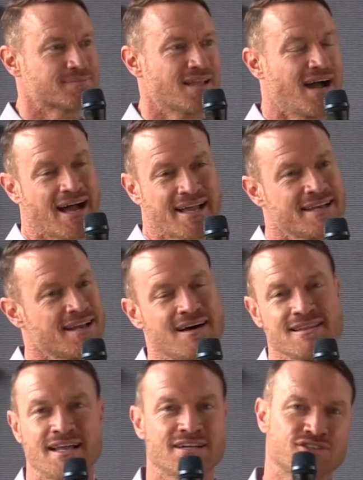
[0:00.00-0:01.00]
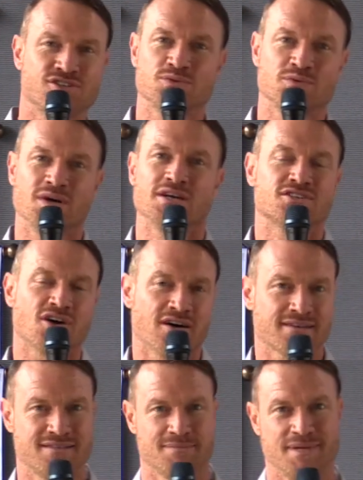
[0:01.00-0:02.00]
I cannot let you talk
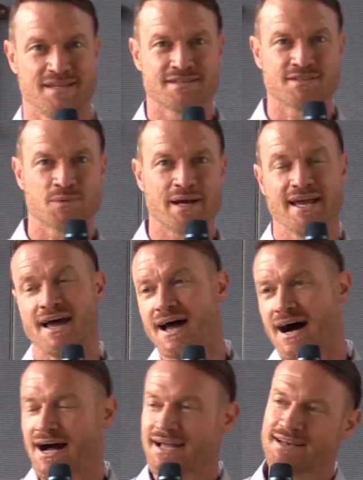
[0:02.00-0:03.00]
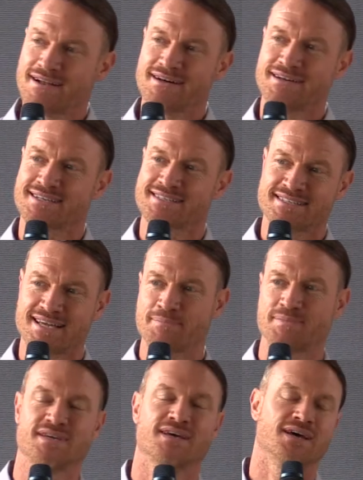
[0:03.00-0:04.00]
to me this way. I cannot
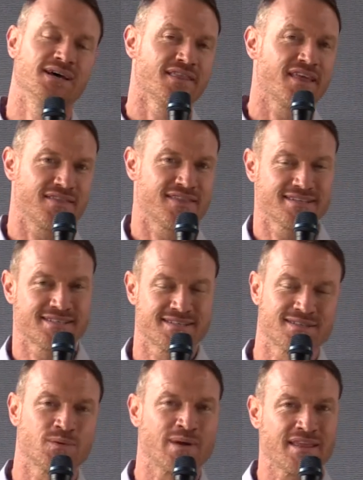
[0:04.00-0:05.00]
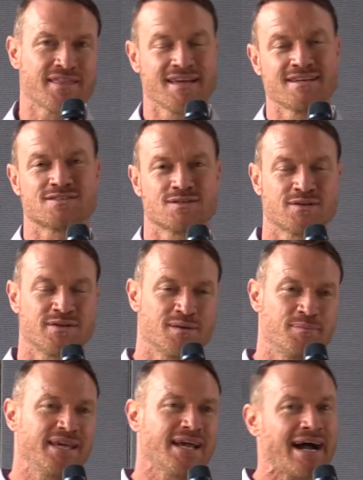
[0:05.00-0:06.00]
accept that this is the way things are going to
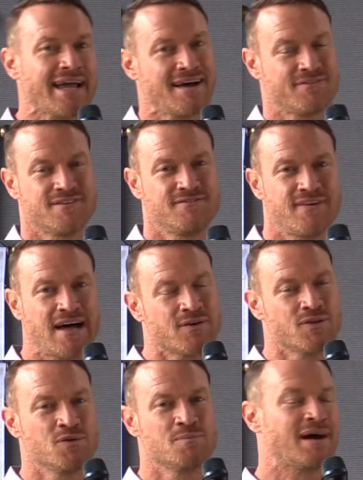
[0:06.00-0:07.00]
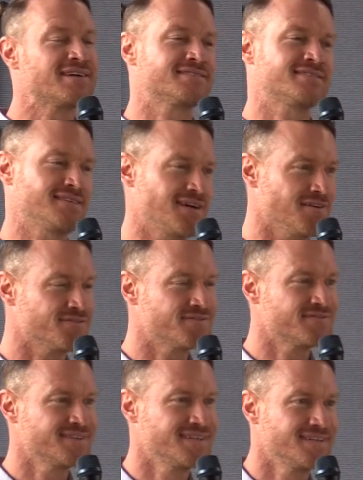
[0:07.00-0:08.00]
be. I have to value
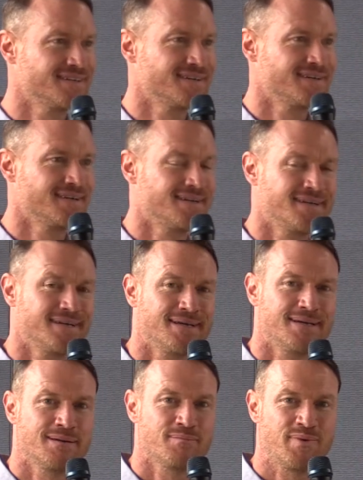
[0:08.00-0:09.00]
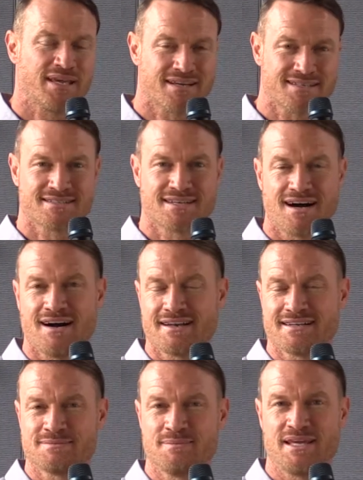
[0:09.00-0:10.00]
myself because God
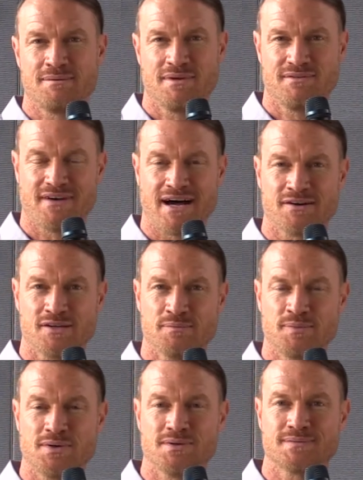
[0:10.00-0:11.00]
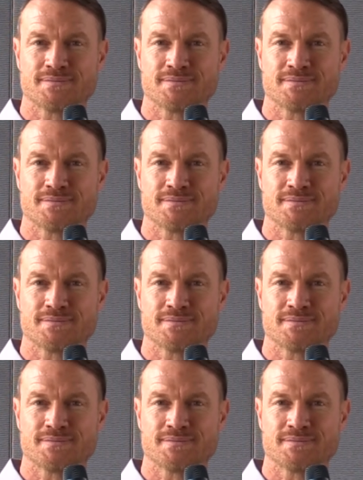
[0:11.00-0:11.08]
has made me valuable.